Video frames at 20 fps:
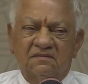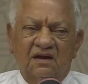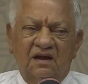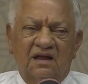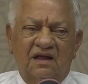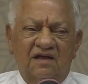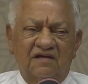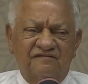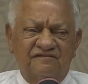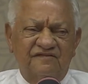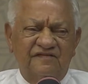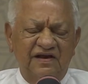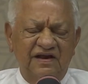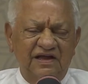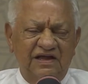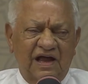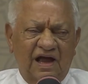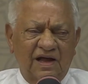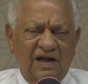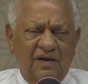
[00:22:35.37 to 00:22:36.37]
Every
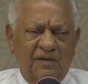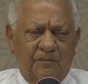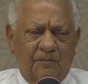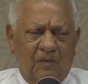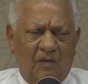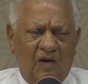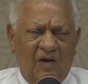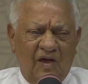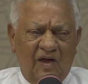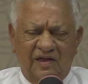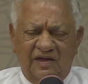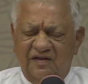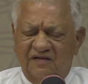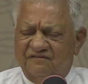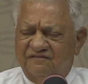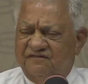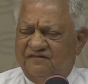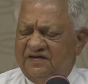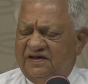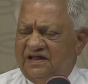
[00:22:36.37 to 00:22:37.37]
young boy,
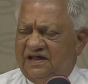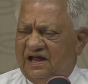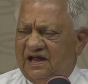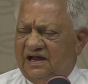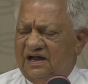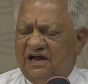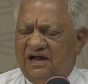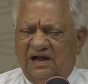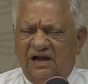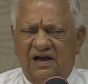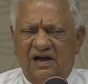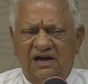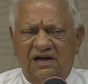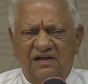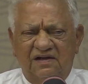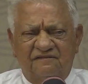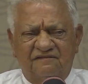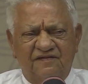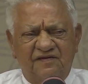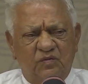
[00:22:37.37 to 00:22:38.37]
every young girl,
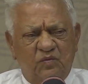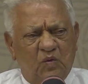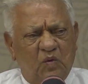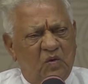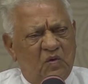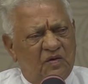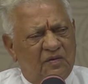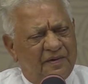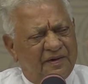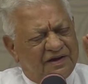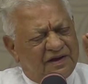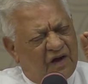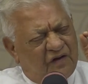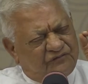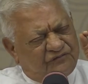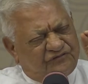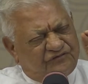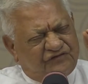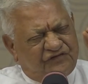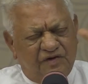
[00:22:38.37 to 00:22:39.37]
every old man,
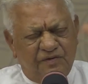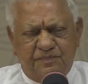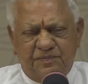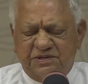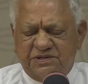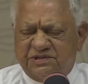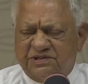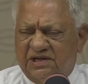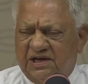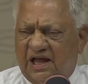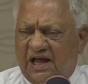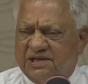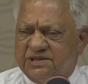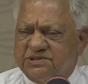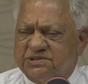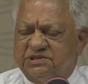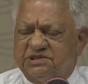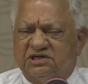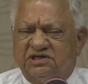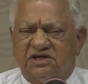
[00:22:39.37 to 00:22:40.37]
every person
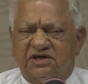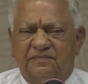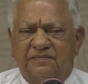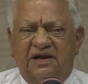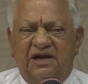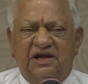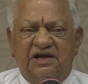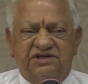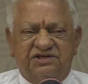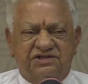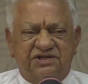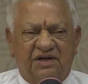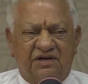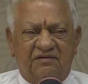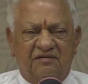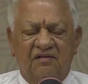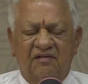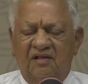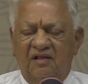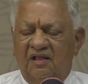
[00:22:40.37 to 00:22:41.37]
has determination.
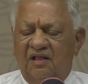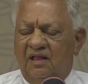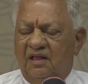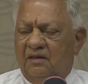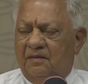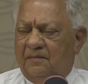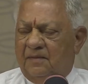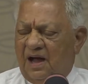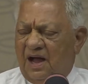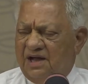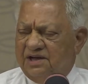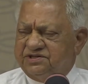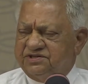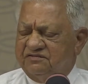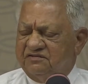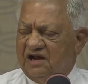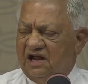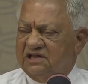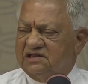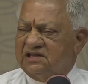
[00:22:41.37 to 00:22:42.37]

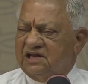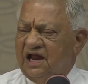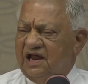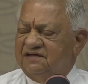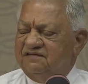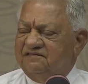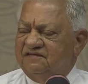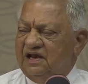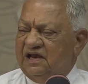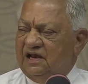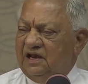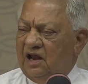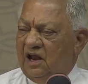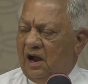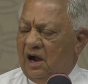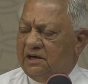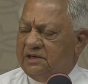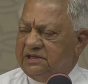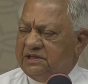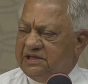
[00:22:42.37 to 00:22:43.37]
Mahashivratri, I will
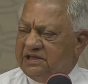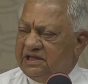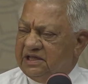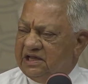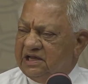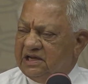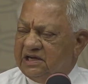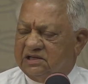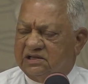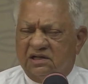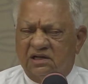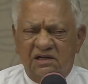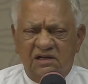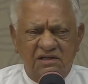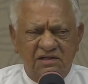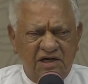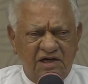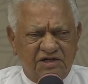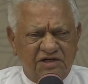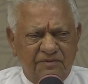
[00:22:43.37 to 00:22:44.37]
not eat.
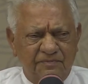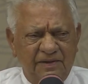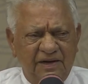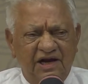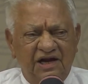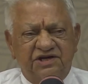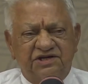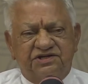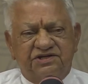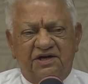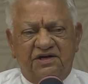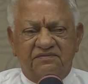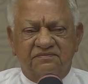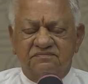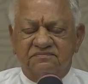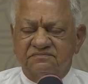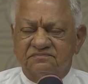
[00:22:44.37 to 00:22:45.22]
Determination.